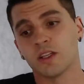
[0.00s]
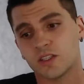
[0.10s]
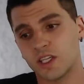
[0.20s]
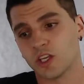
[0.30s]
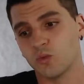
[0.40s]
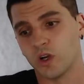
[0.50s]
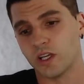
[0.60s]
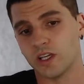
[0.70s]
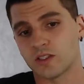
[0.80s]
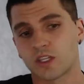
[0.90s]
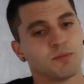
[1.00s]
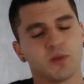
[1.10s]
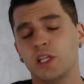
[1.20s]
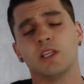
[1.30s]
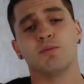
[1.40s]
The second one is
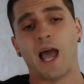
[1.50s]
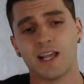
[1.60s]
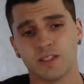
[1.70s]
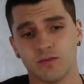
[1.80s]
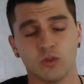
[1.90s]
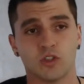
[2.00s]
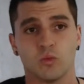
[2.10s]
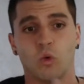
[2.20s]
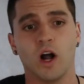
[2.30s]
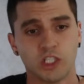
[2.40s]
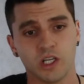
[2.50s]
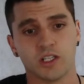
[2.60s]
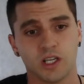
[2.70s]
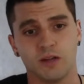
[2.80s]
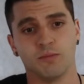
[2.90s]
completely passive. You just watch
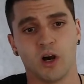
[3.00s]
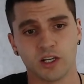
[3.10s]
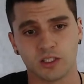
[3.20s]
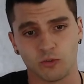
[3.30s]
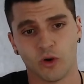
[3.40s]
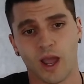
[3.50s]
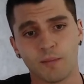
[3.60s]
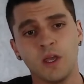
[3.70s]
us unbox some crap